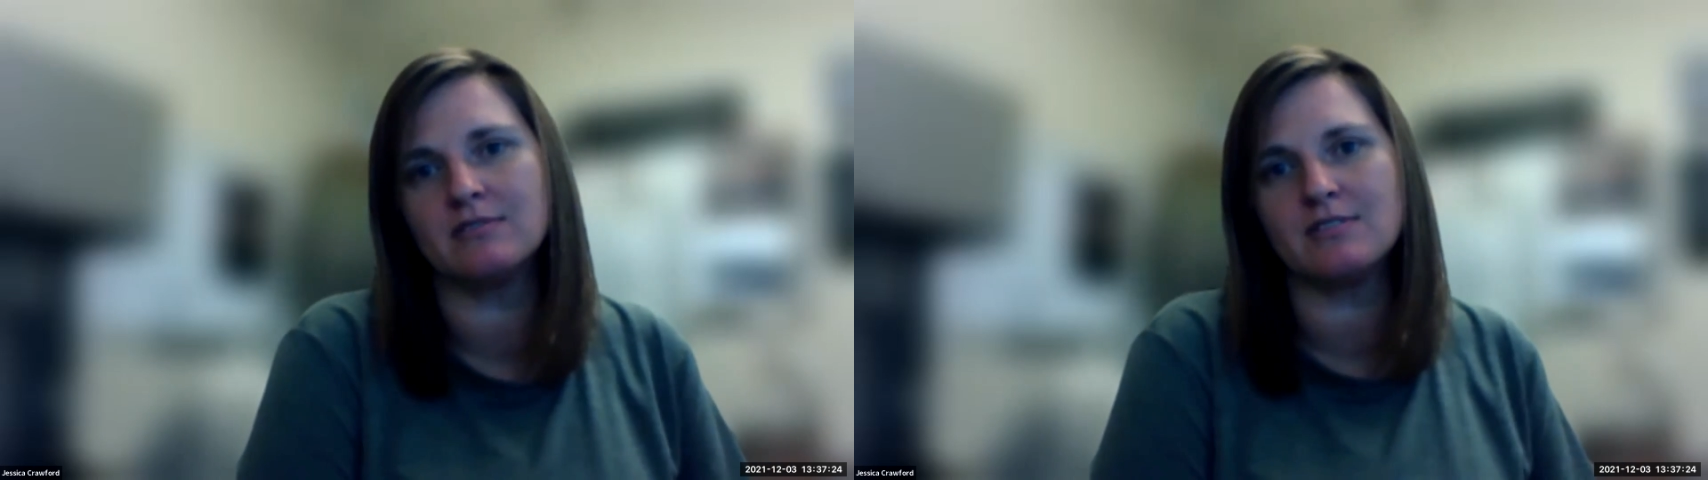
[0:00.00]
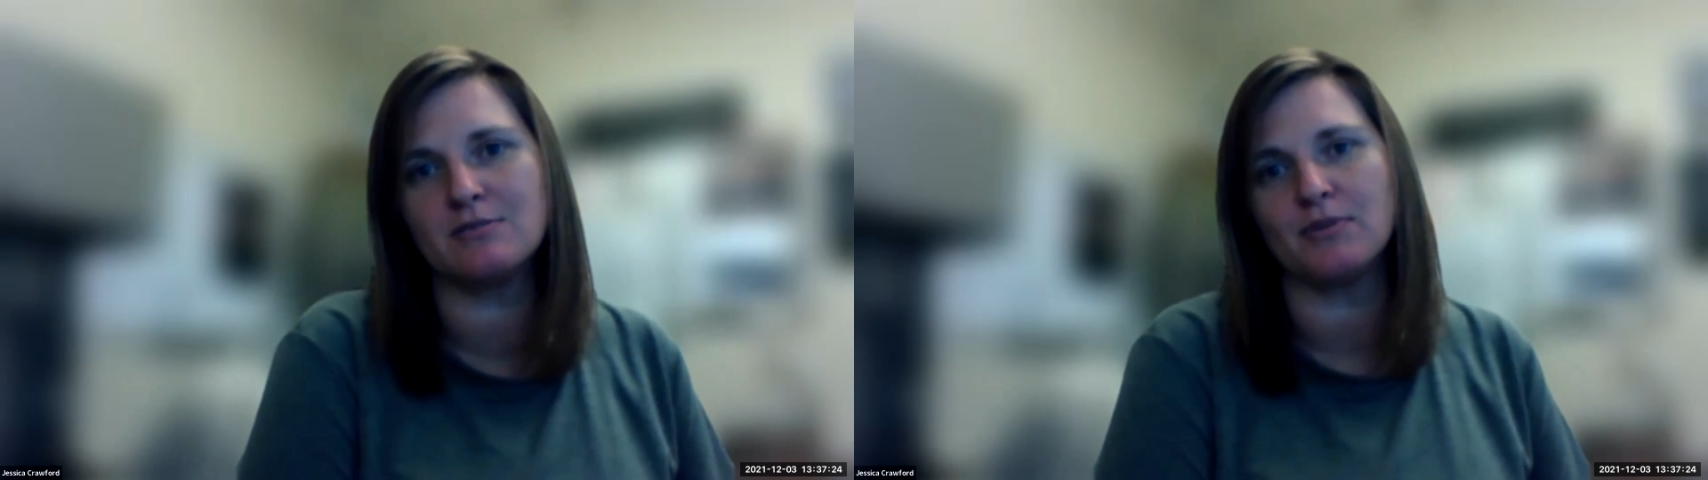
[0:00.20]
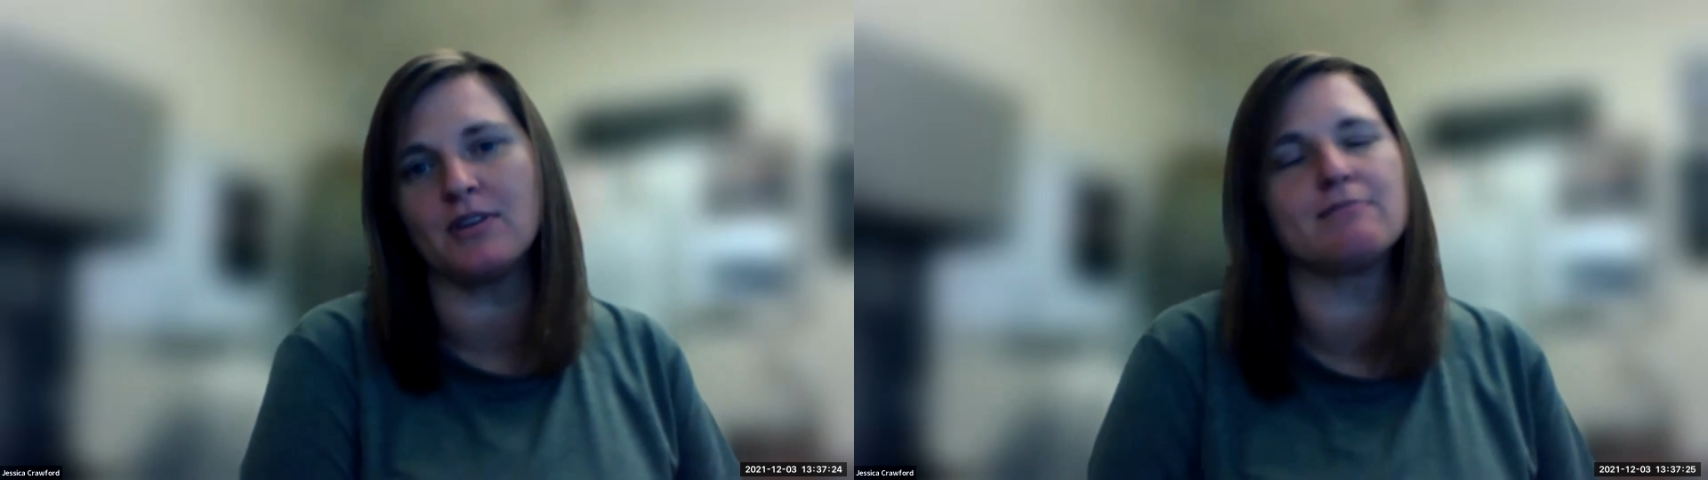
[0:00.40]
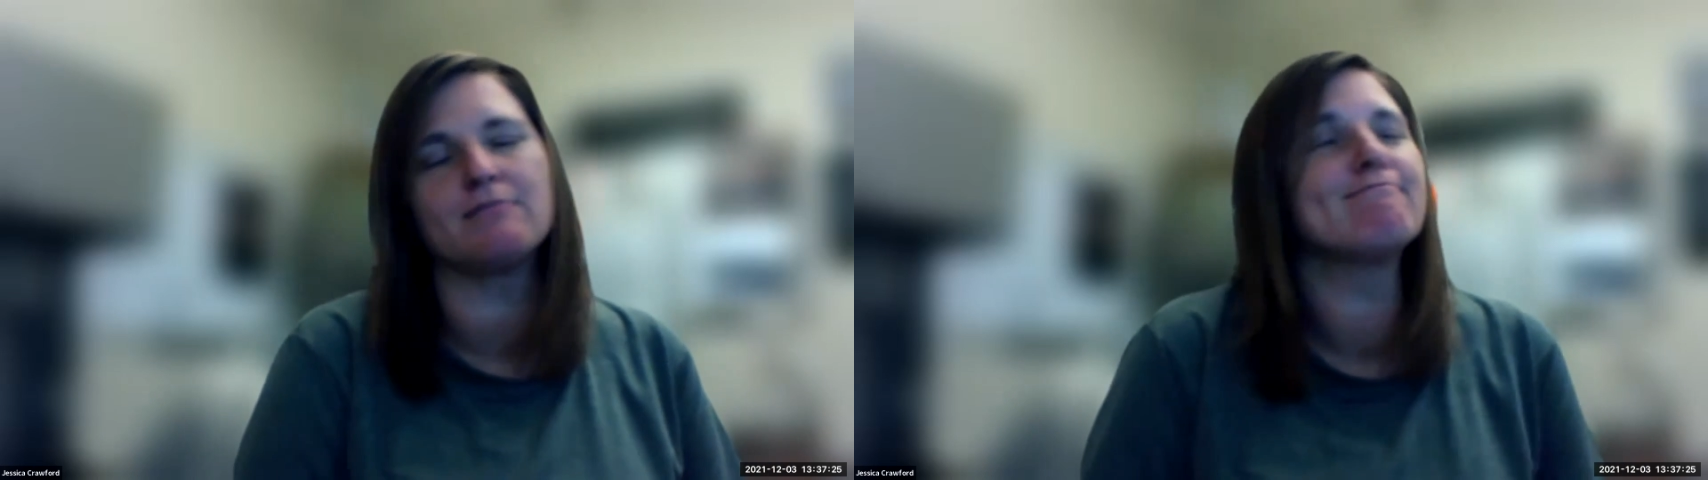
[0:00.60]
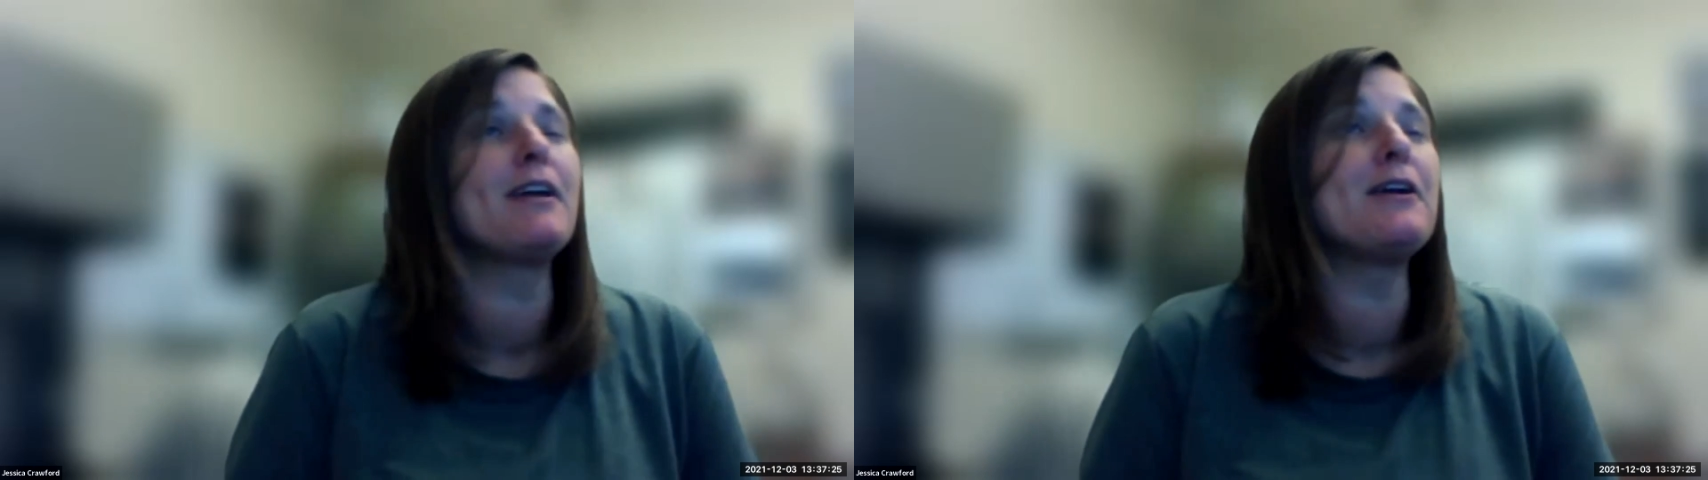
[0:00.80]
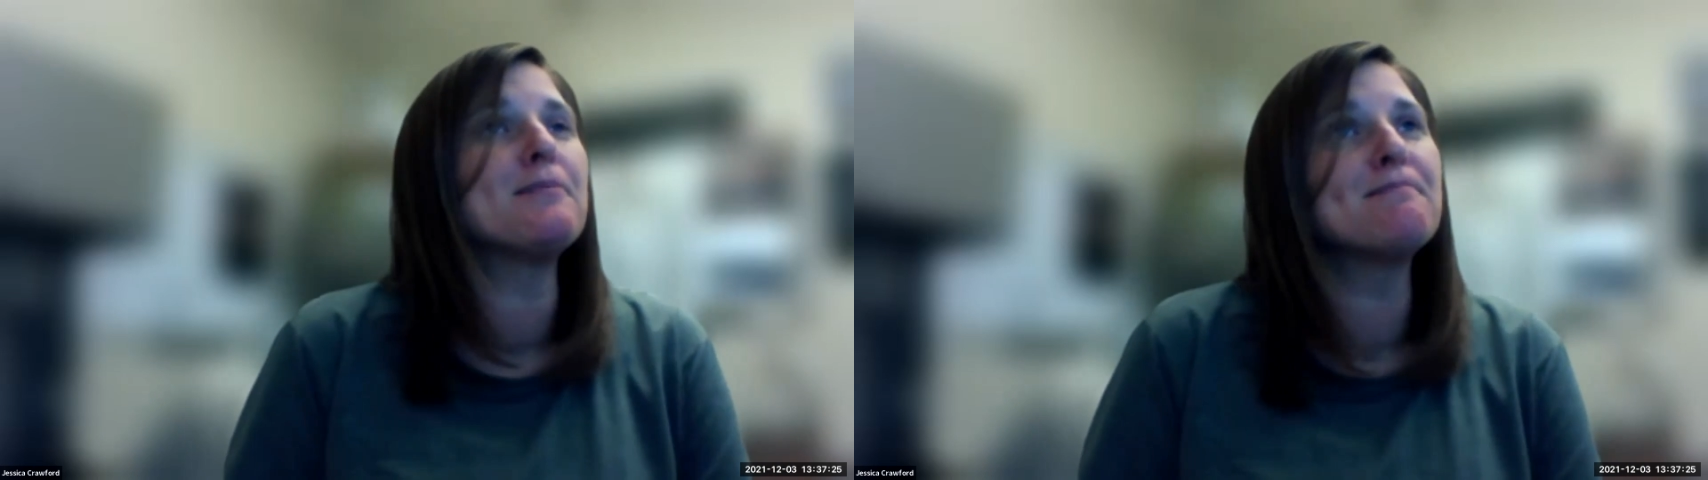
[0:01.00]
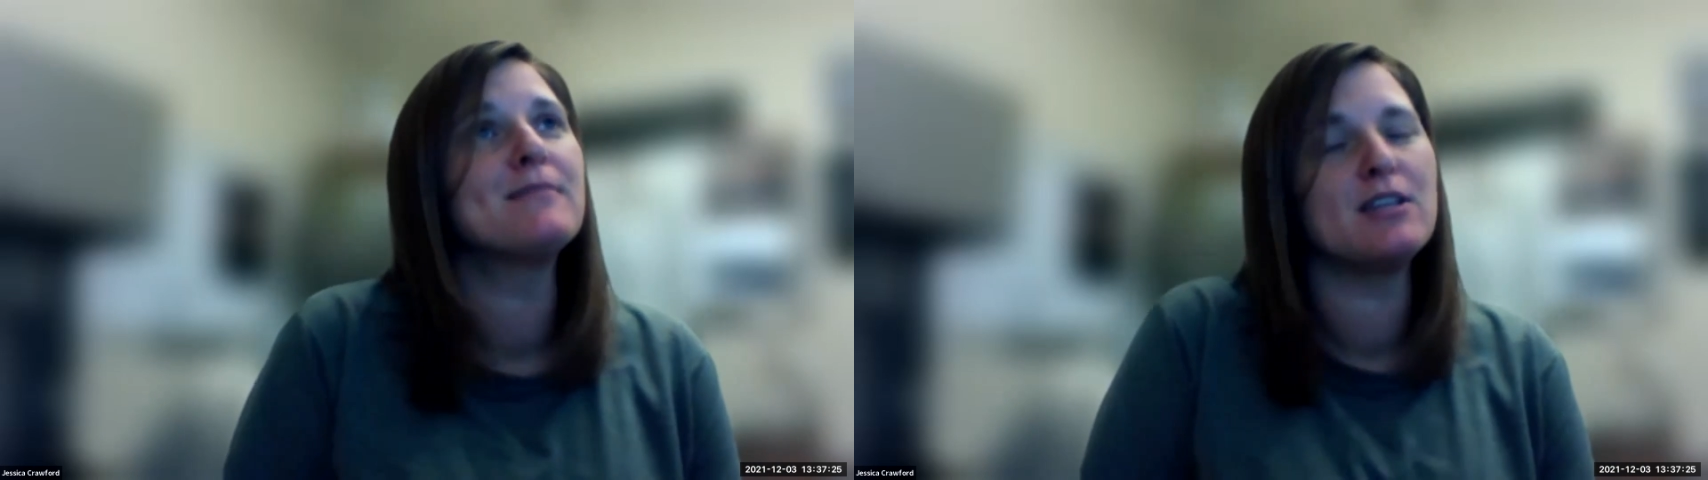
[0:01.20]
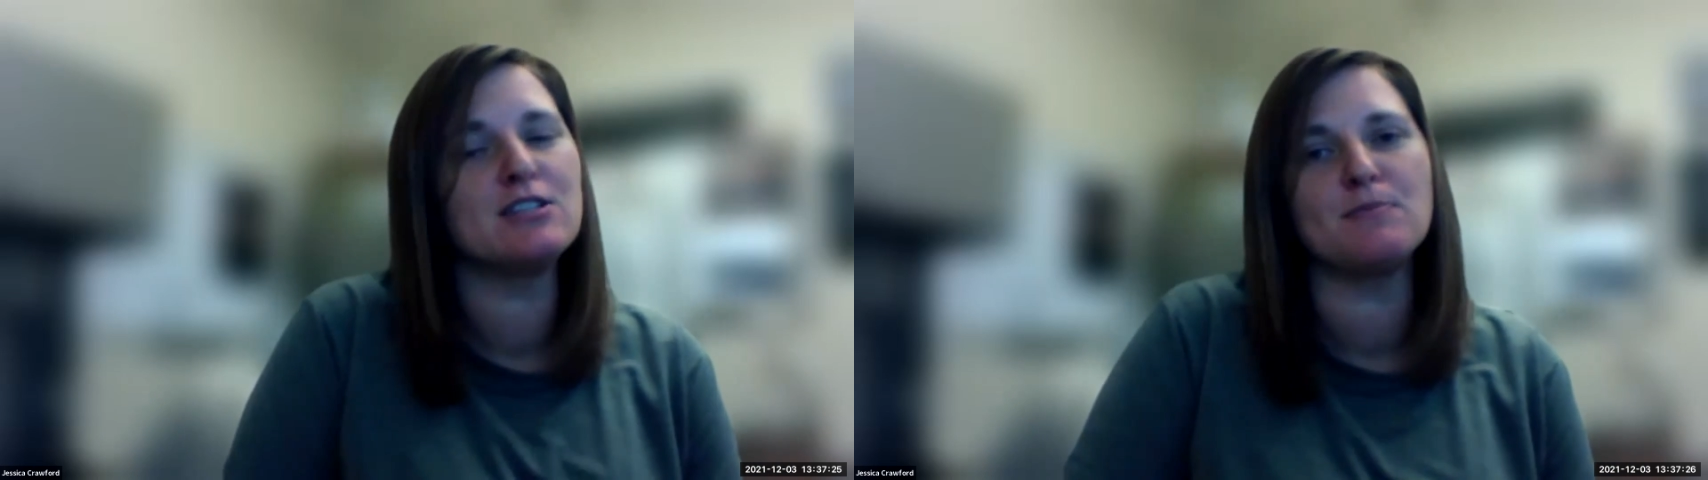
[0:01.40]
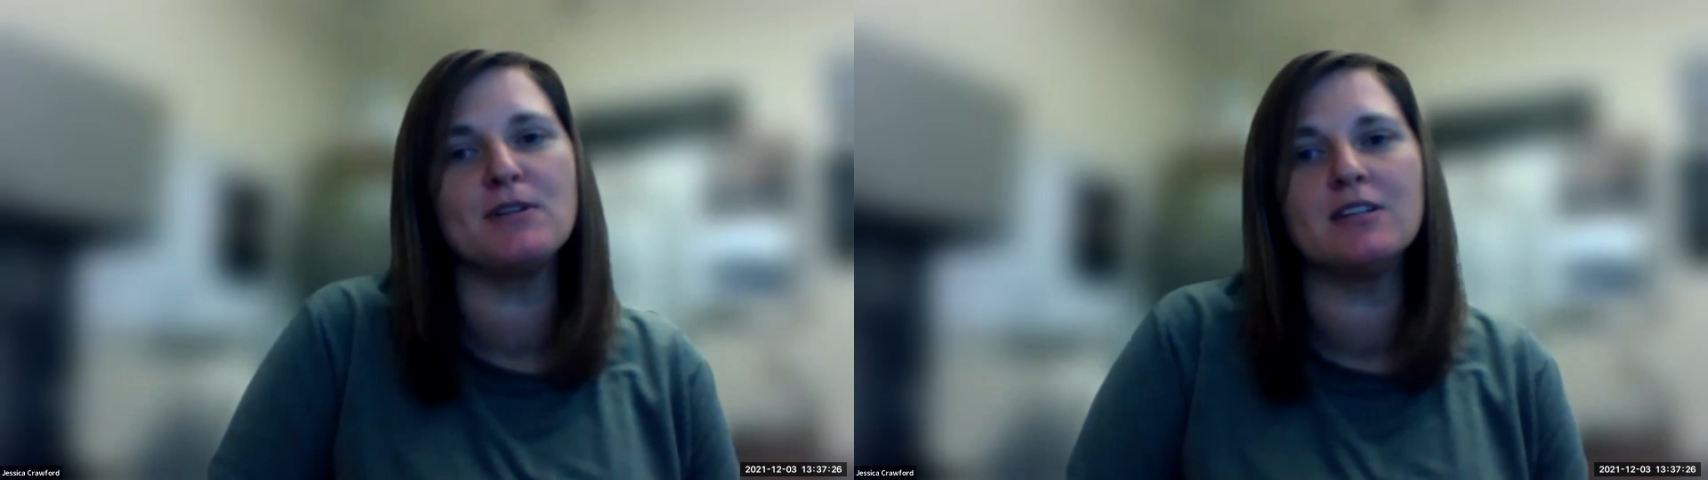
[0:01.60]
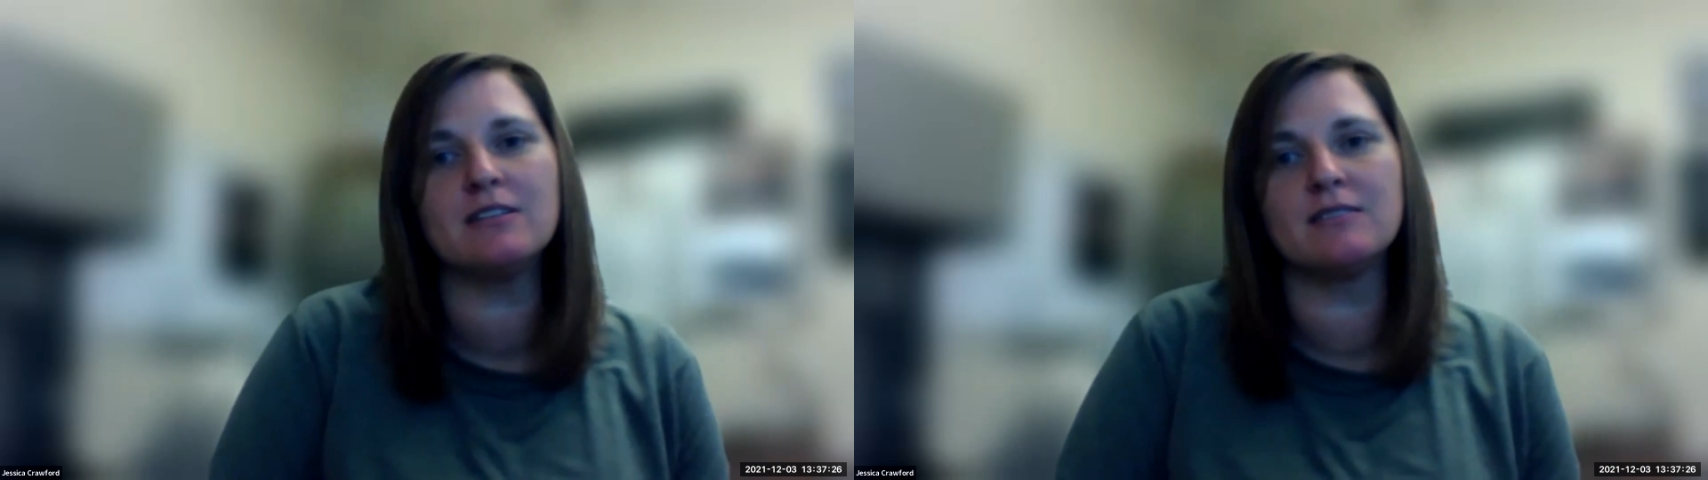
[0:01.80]
It's one of the, I don't know, it's been
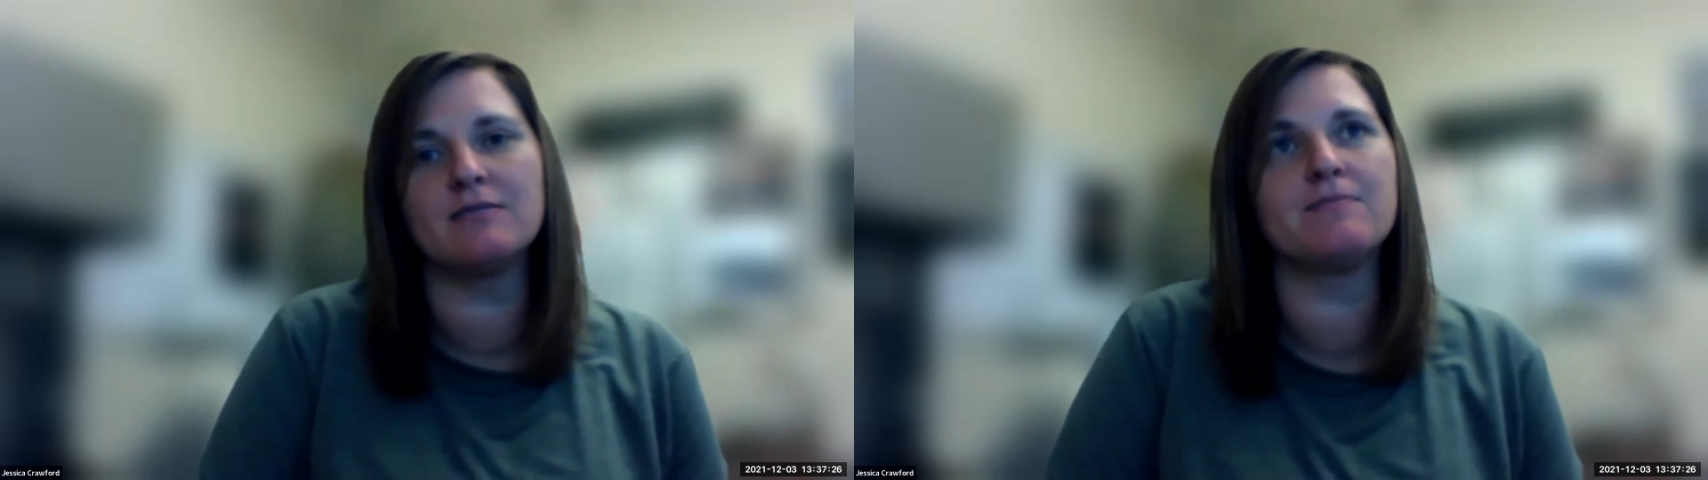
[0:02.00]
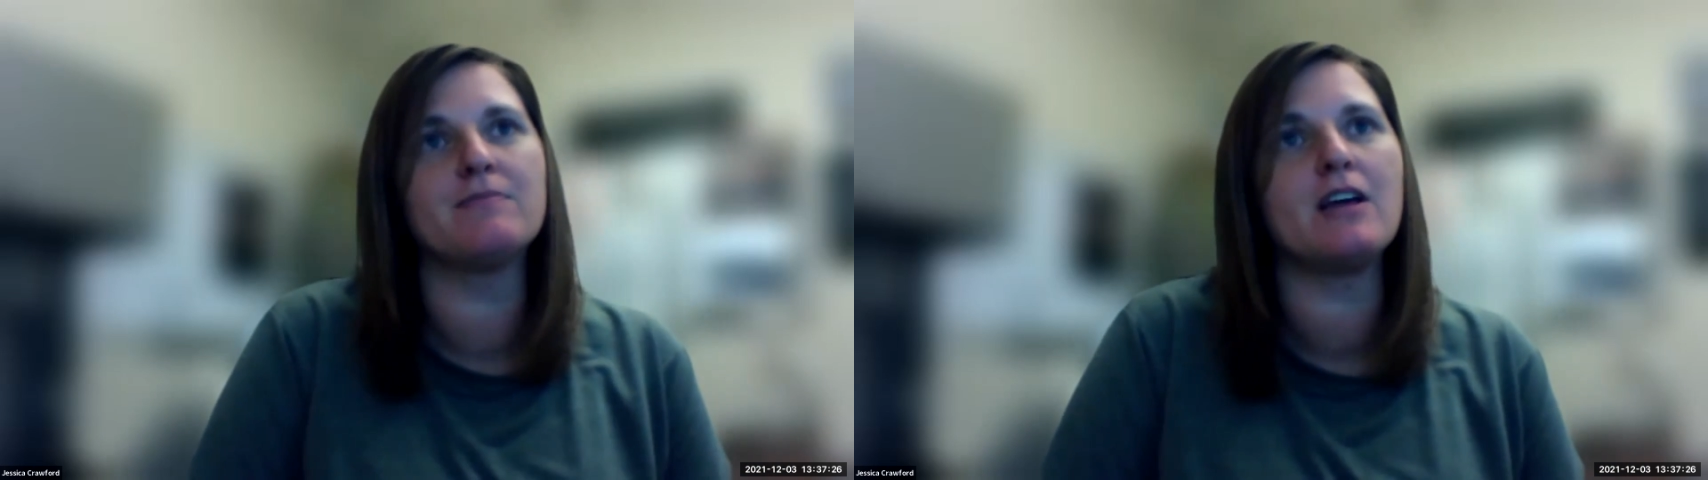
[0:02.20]
a